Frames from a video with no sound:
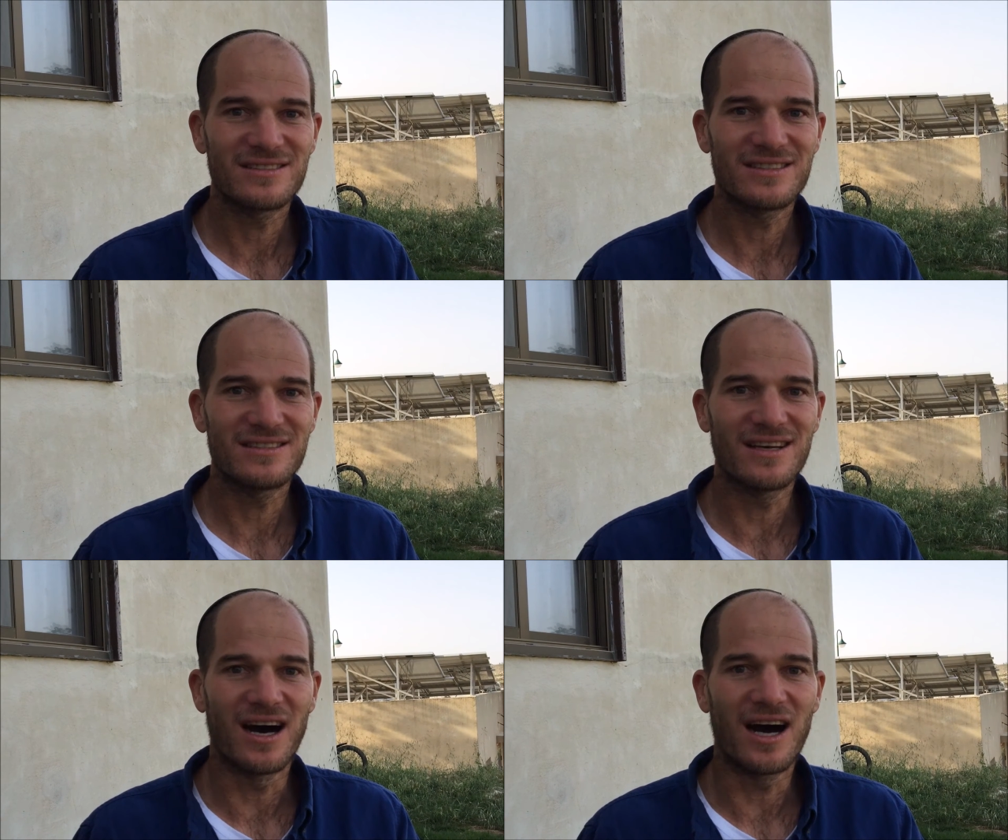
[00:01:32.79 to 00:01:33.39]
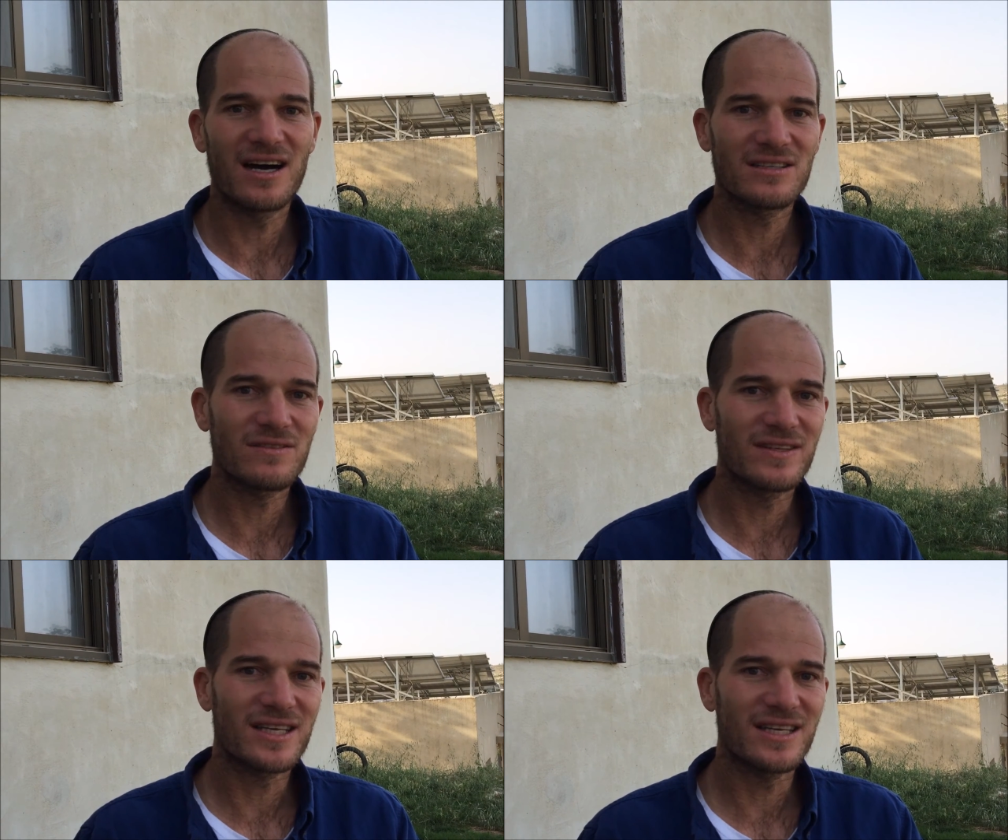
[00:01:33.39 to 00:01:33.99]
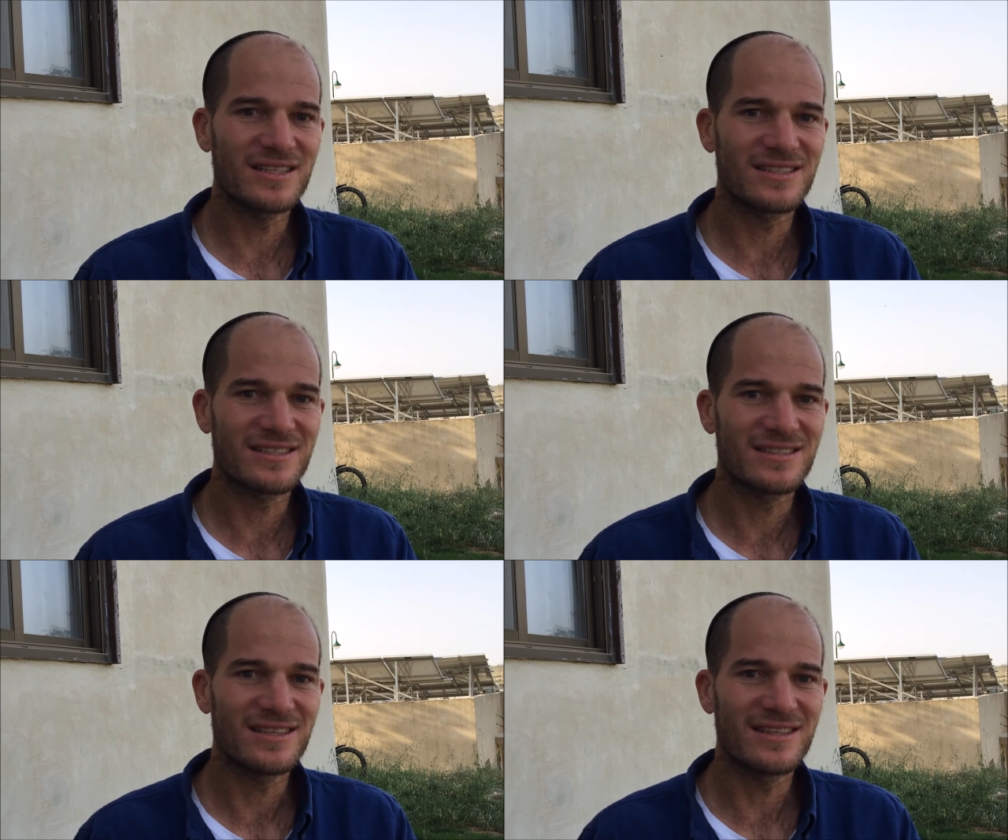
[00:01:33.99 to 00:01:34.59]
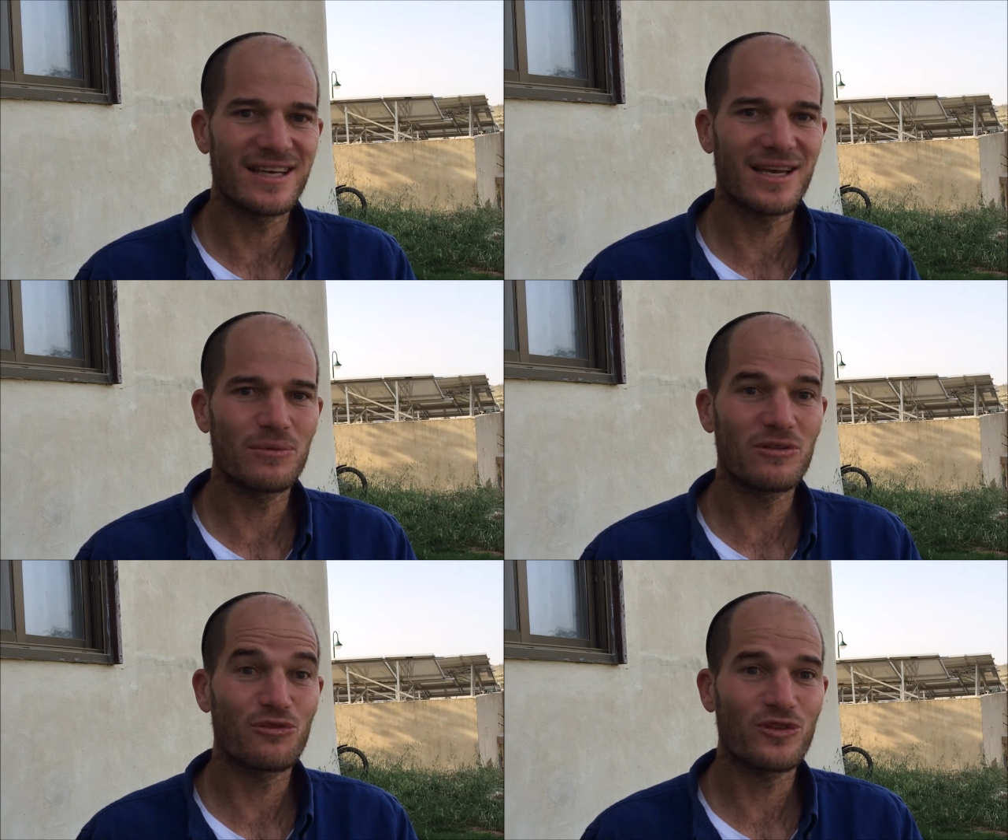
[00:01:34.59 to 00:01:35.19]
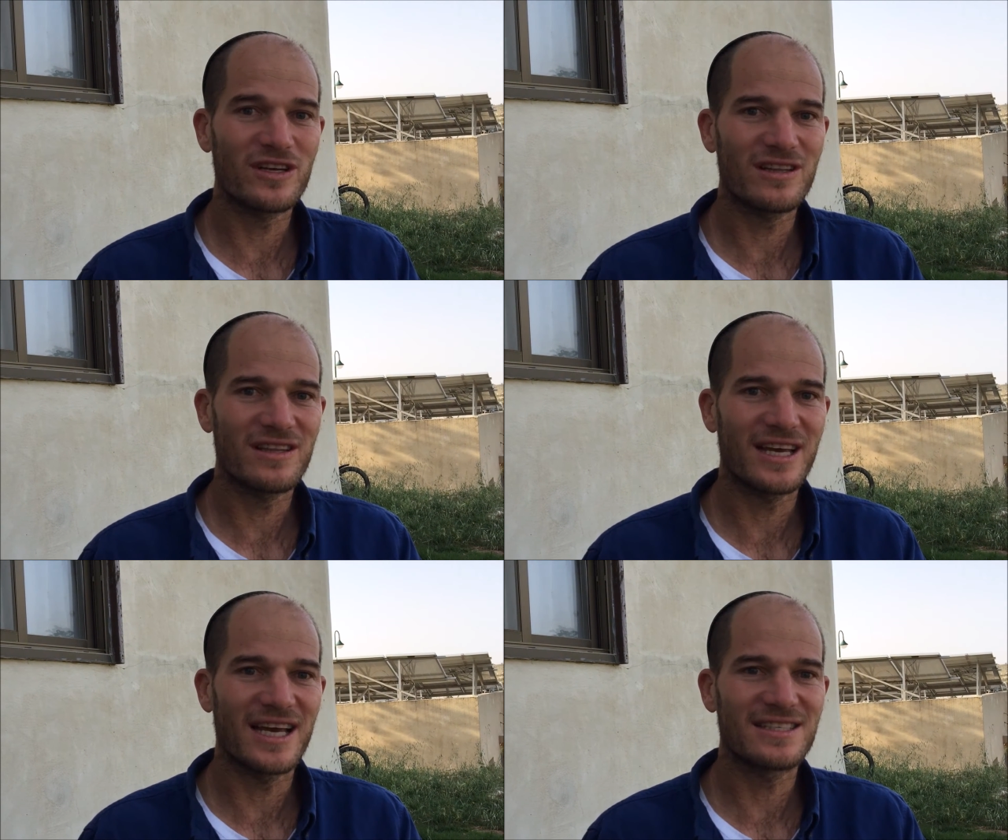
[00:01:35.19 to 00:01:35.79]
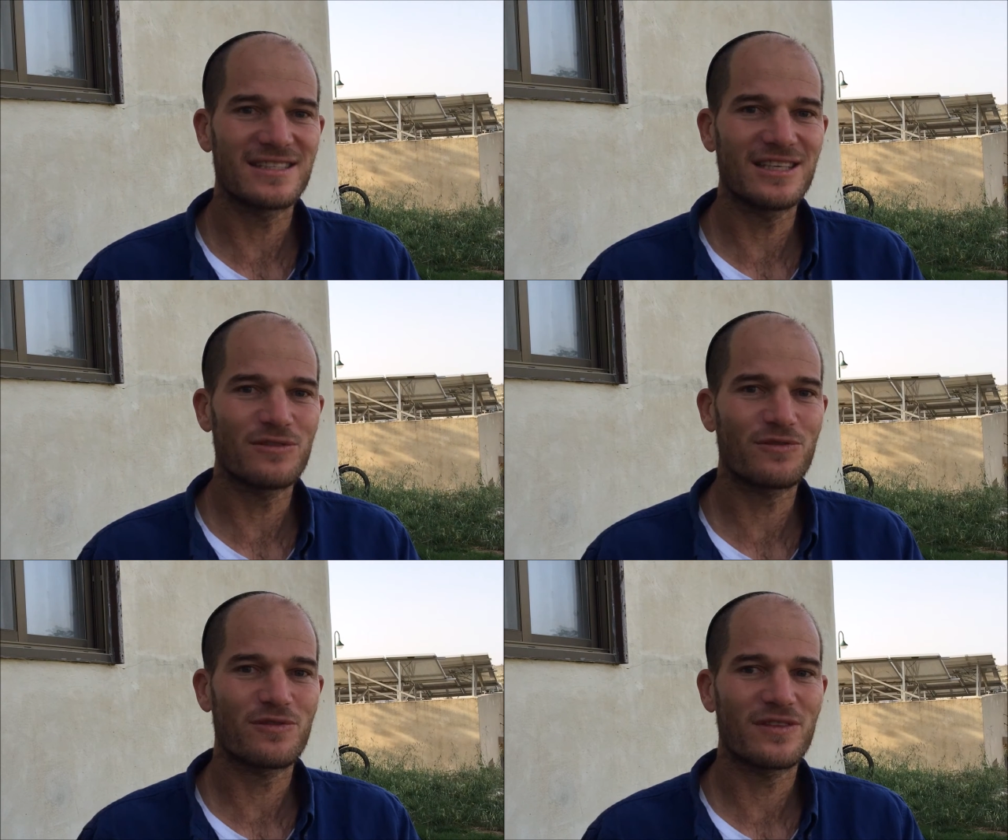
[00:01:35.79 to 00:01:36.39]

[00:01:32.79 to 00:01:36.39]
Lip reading: in the heart of the kids that they will feel as if